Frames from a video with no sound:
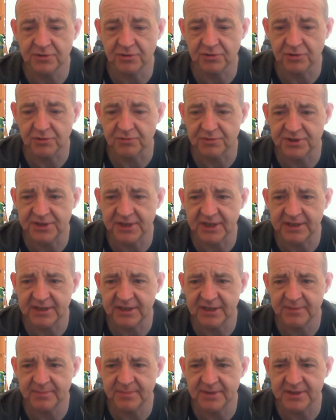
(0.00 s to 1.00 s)
not called Skin
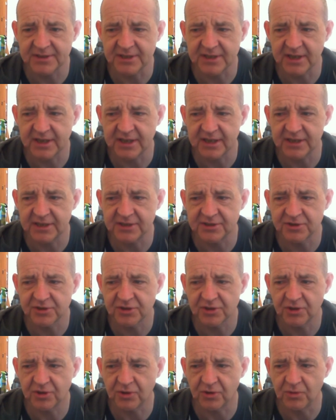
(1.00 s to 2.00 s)
Deep, is it? It is
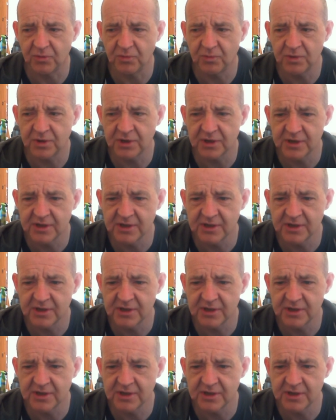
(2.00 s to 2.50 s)
called